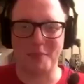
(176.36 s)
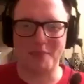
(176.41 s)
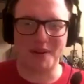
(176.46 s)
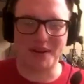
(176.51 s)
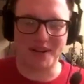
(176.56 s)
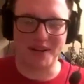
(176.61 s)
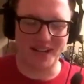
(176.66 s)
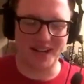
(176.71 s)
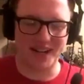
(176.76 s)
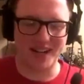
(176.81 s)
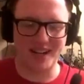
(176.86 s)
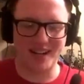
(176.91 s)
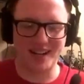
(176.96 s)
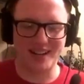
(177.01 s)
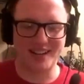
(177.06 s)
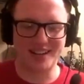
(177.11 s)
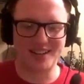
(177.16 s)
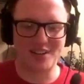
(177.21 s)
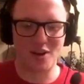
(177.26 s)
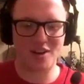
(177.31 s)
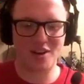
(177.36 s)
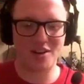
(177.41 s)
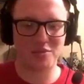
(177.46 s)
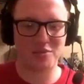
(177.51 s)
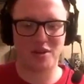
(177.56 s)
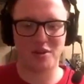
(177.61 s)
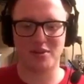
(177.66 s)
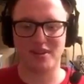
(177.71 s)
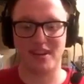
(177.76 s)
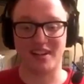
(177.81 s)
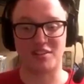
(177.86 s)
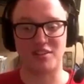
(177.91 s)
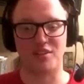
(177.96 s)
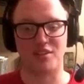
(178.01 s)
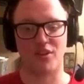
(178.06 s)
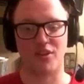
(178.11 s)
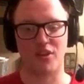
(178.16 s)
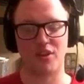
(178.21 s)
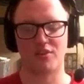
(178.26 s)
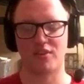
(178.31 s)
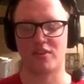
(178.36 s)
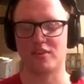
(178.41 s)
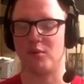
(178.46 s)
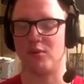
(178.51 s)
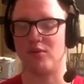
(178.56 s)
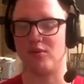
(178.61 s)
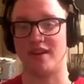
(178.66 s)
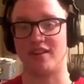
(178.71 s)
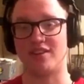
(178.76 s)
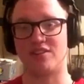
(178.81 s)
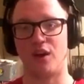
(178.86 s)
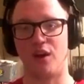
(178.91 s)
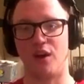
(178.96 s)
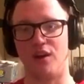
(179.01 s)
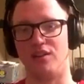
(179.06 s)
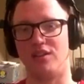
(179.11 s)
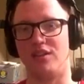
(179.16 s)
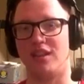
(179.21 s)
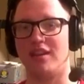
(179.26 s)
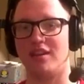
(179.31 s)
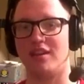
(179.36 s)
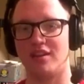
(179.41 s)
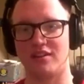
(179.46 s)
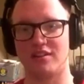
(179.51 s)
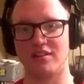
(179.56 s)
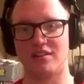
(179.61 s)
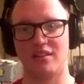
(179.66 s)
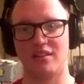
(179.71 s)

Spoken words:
But Cars 1 was actually the very first movie I saw in theaters.